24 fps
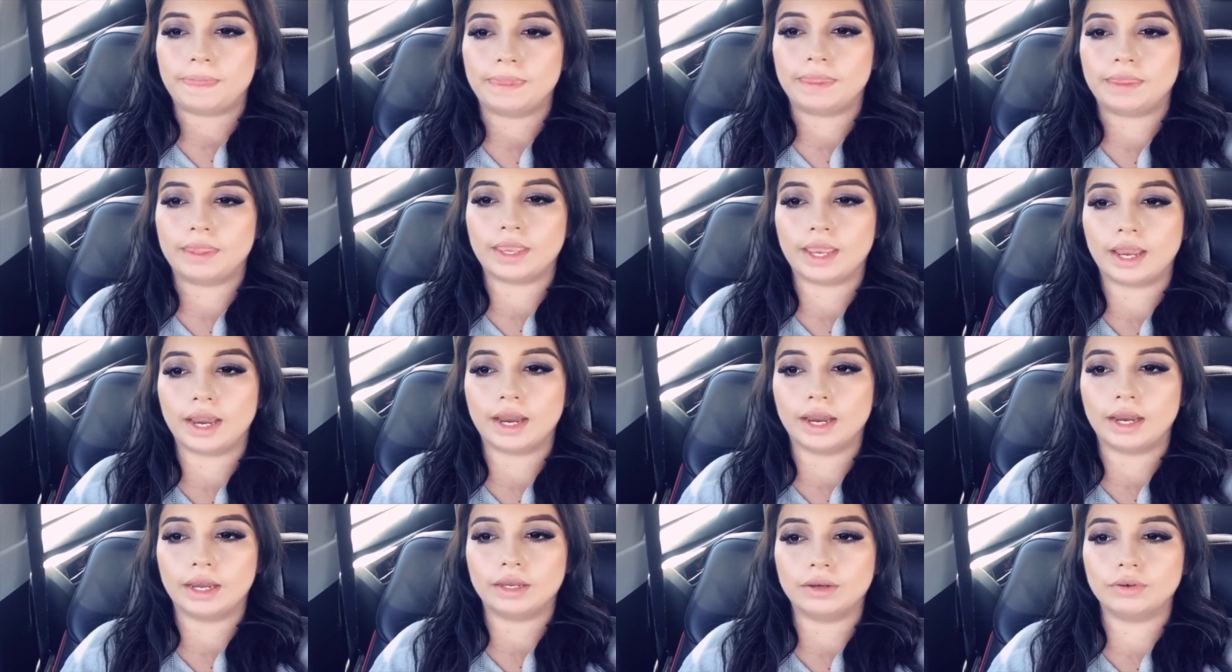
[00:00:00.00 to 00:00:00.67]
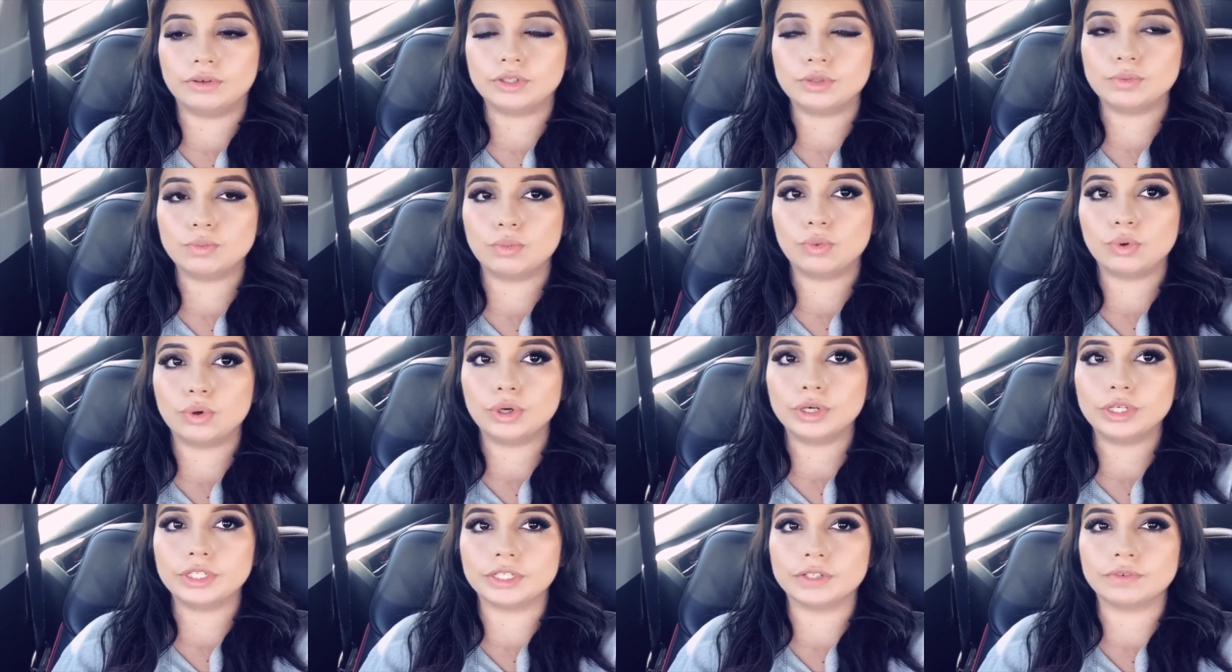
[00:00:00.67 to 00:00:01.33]
yeah, it was
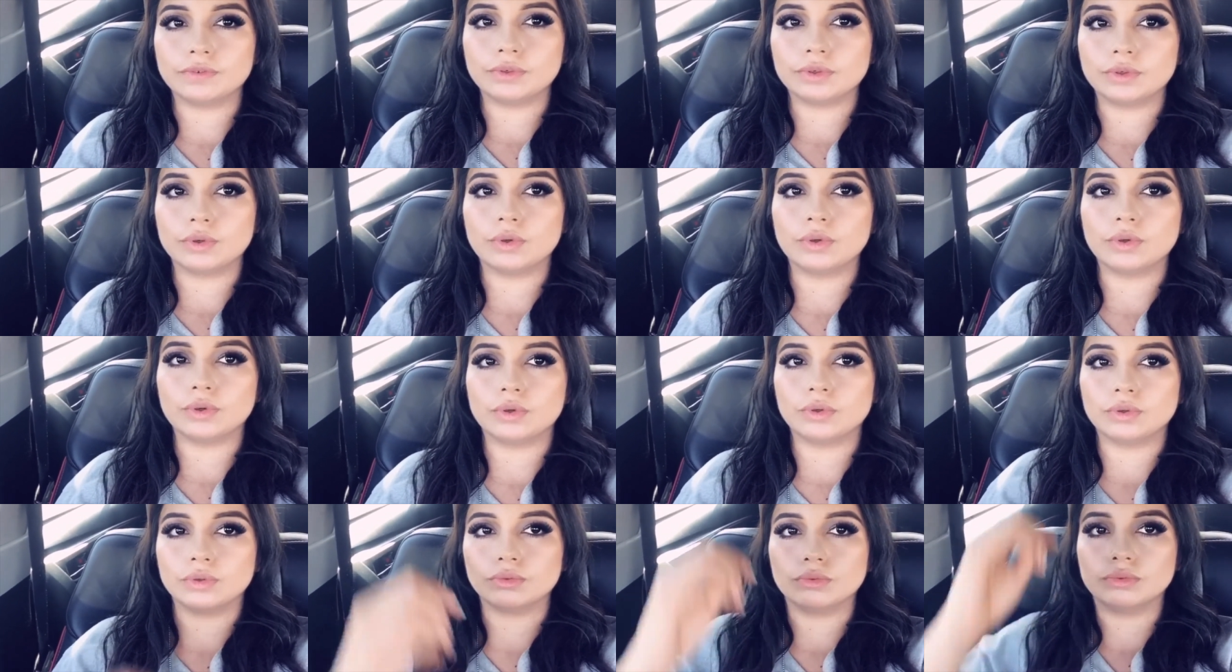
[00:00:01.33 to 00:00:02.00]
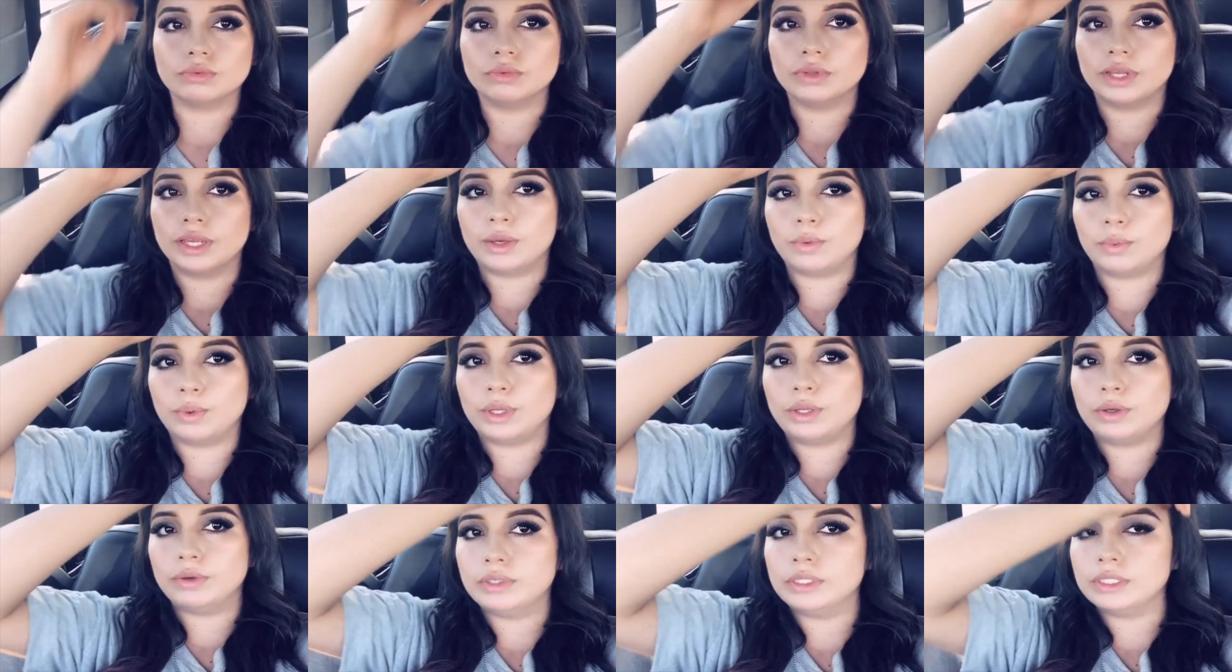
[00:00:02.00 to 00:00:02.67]
more difficult, like,
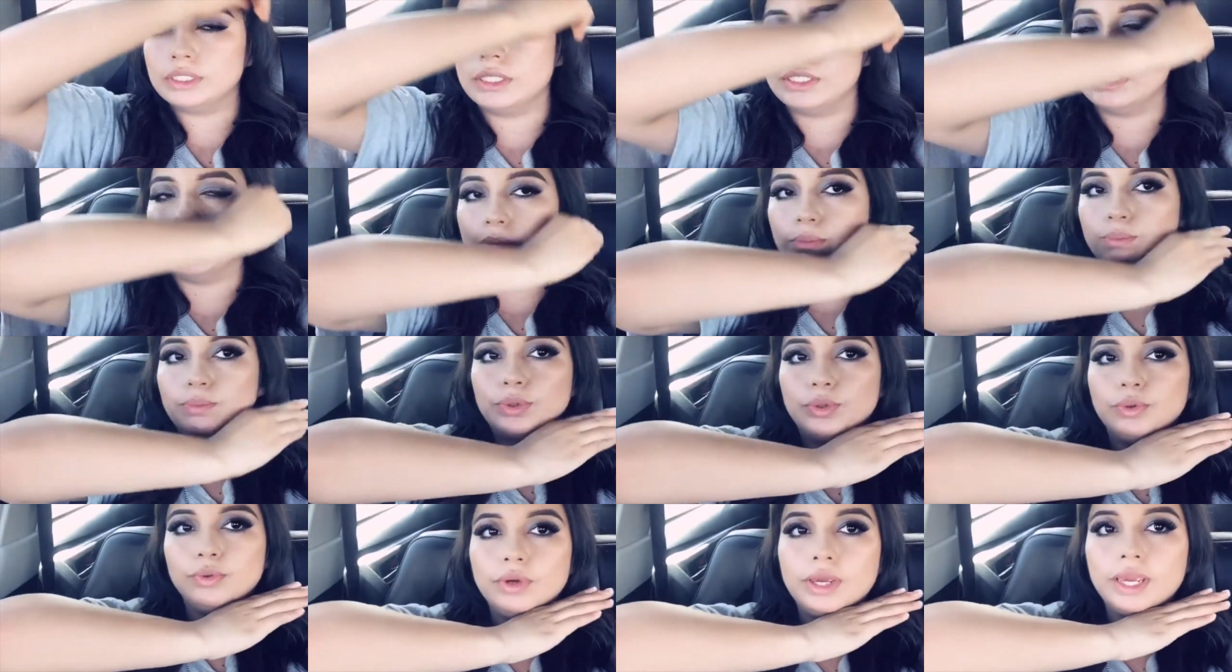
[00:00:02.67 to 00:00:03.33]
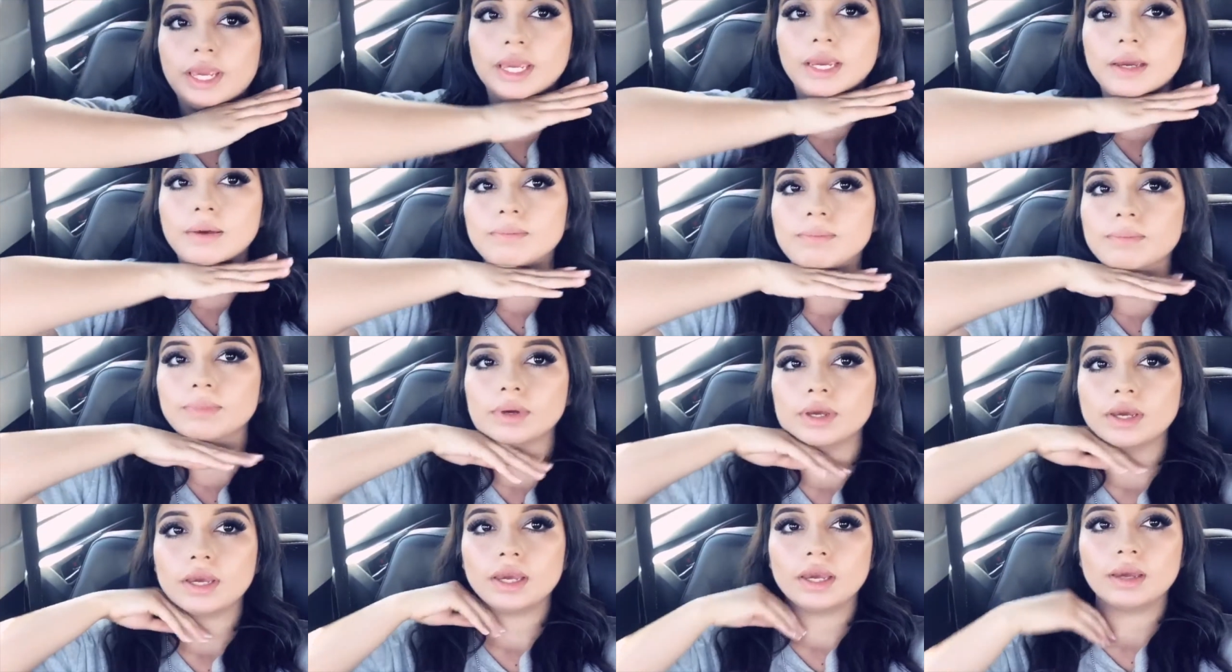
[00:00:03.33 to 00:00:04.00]
when he was in boot
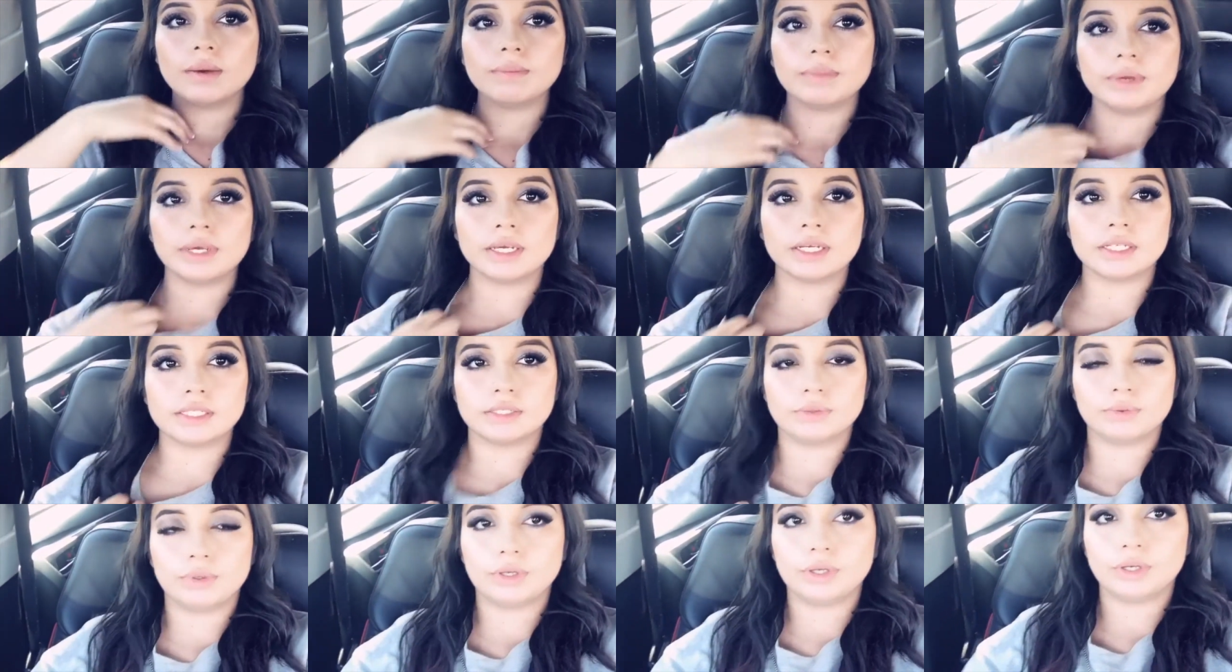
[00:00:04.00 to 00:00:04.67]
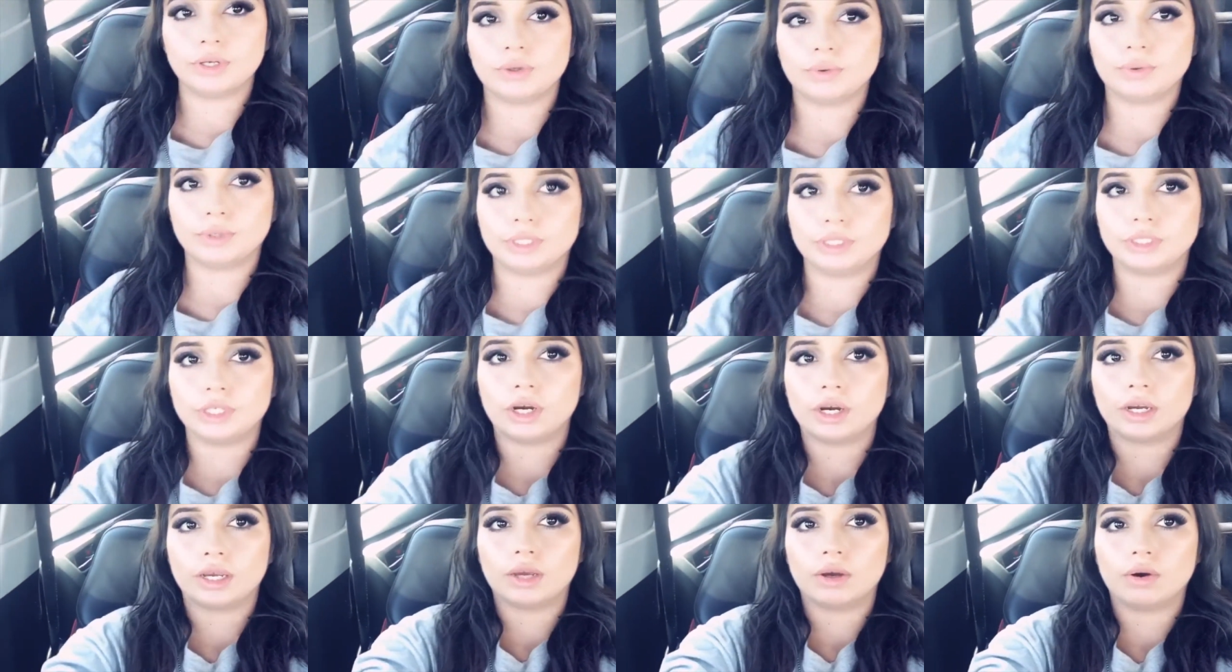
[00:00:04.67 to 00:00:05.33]
camp, because we couldn't really
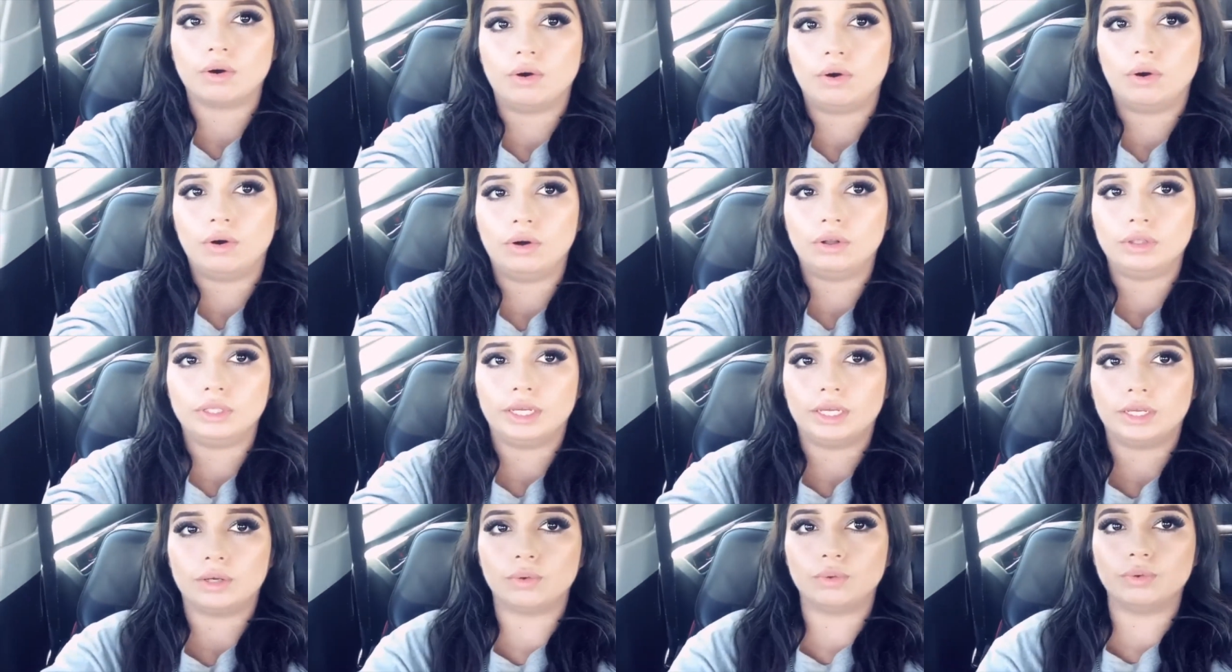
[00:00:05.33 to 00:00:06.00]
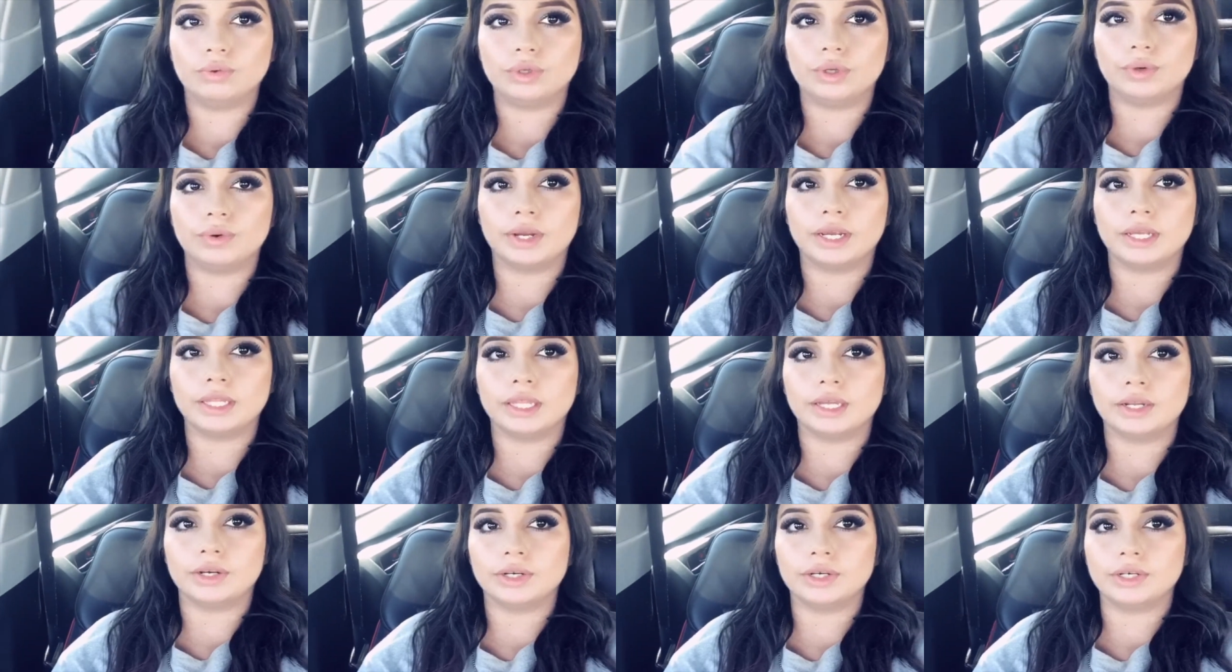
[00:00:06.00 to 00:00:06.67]
talk at all, like, only write
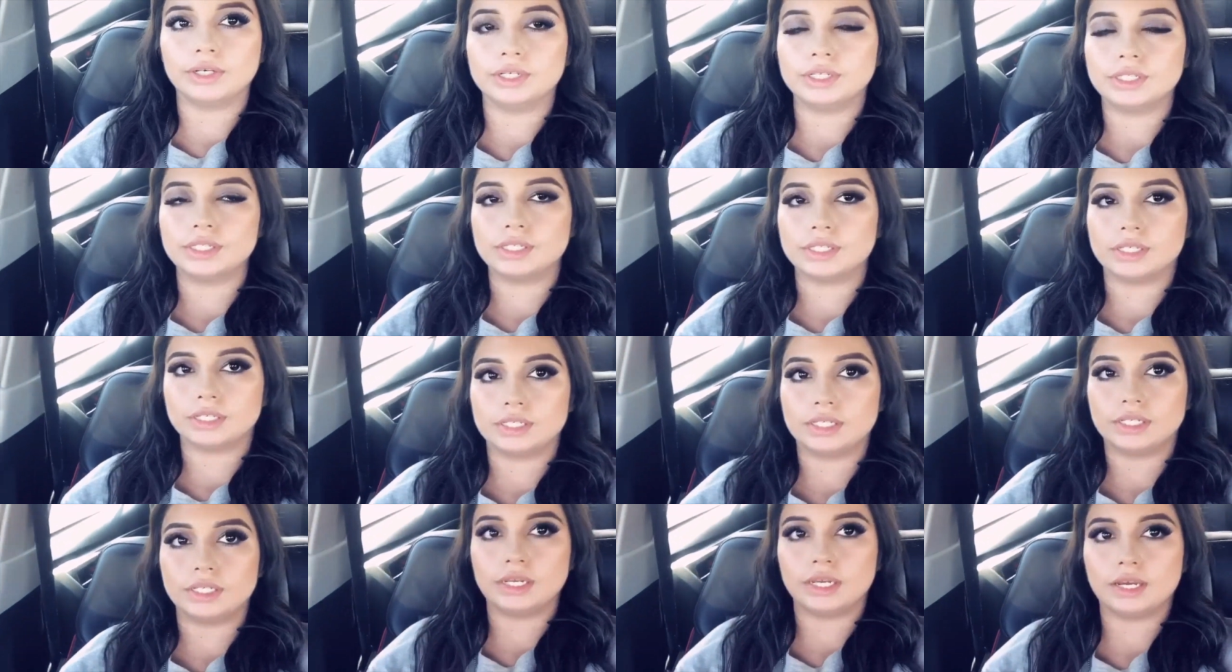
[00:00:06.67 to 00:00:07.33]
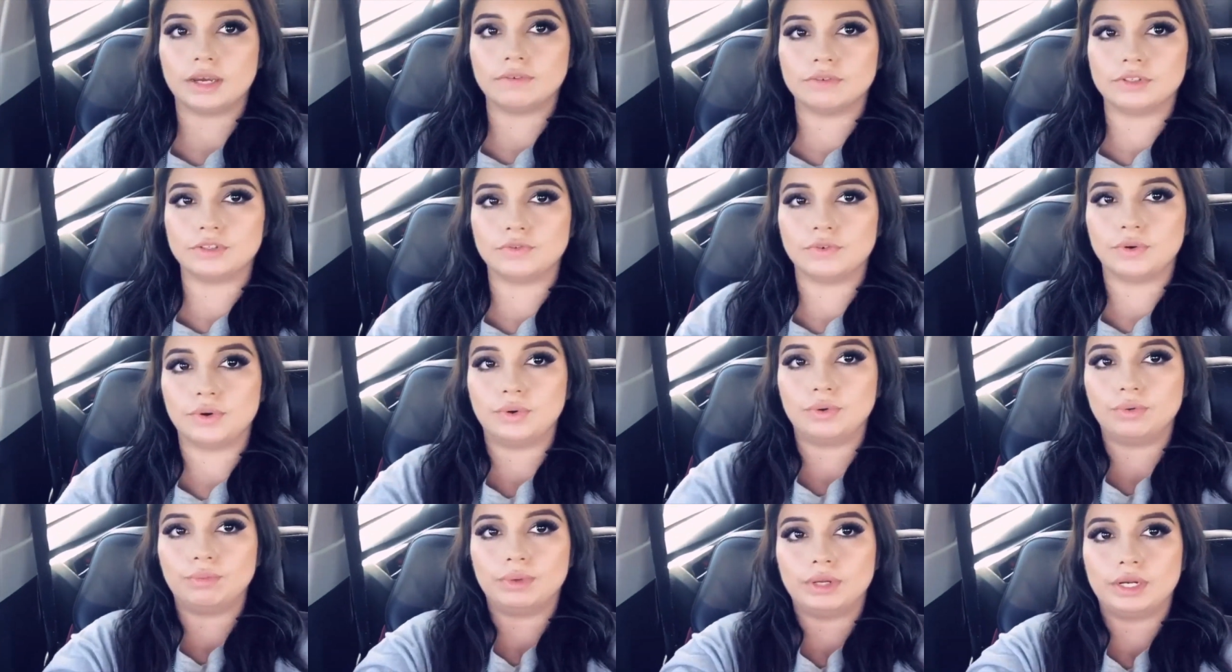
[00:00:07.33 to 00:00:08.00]
letters because he didn't have his phone.